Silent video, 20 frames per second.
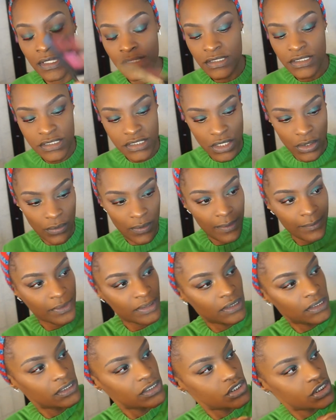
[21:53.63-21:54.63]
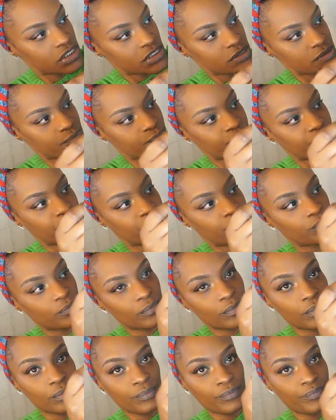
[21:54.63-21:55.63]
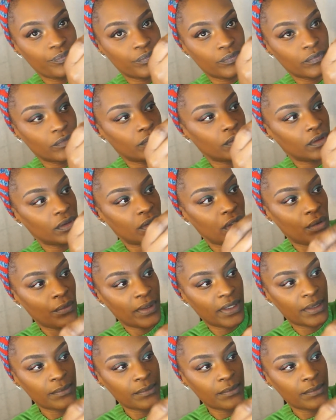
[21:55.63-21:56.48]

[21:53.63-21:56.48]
So I'm going to just go in.